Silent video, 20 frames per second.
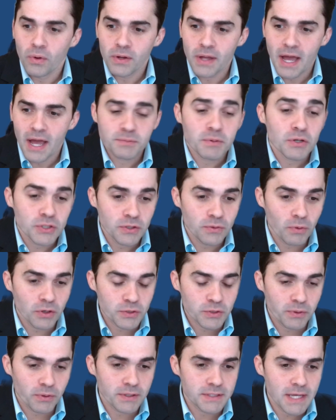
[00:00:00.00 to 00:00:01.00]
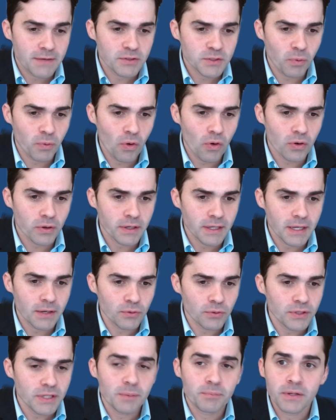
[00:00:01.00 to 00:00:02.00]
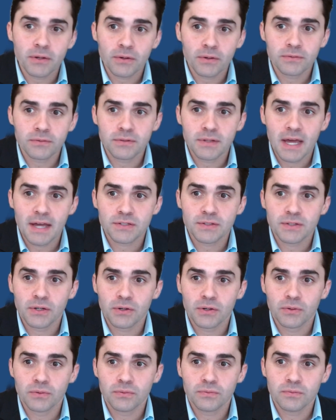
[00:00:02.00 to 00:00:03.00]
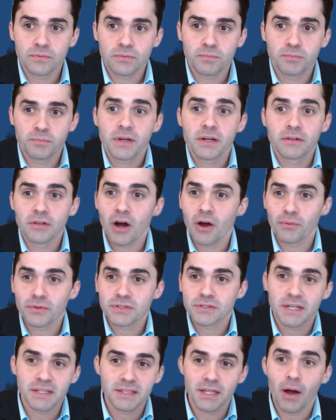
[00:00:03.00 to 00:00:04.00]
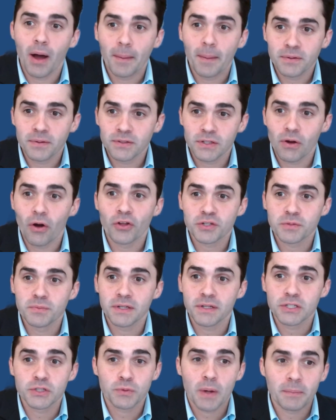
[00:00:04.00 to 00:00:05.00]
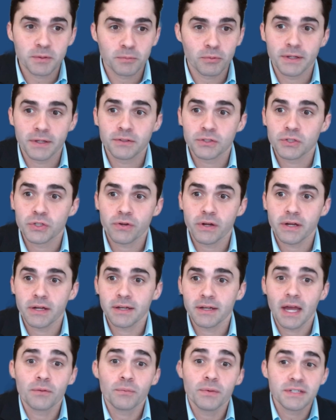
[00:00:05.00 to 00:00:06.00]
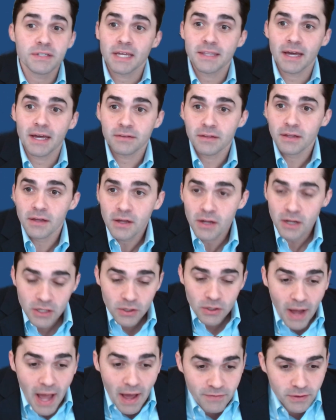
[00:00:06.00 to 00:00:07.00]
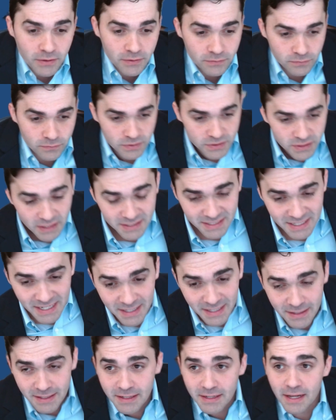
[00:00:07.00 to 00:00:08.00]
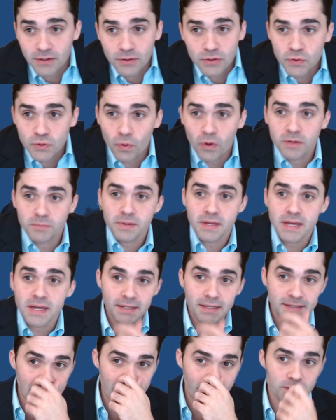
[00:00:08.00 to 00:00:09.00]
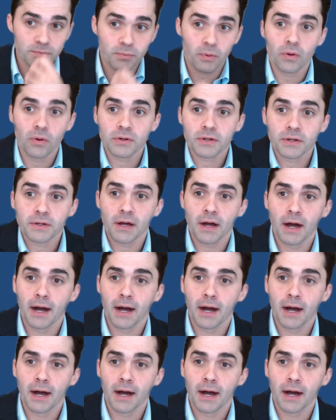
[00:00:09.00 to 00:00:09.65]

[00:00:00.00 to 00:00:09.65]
especially once we were at Davis Polk, it really appeared as though big law was like the ultimate disruptible industry. And we say that, having succeeded and enjoyed being at Davis Polk,